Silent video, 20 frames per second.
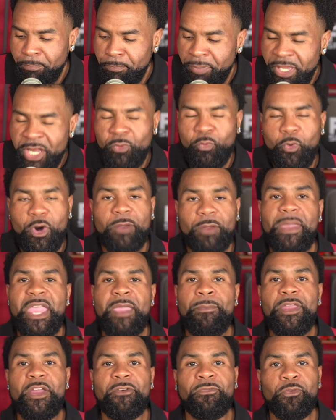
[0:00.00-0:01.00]
Peter Warrick
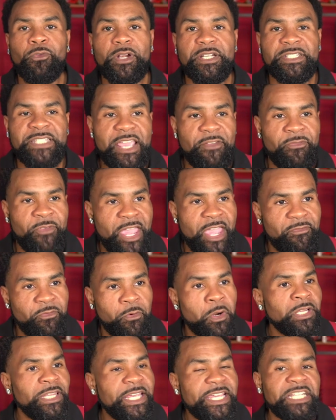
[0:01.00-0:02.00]
made me a Florida State fan
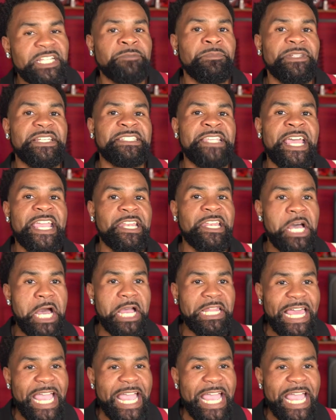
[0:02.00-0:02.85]
for a lickety split second, dog.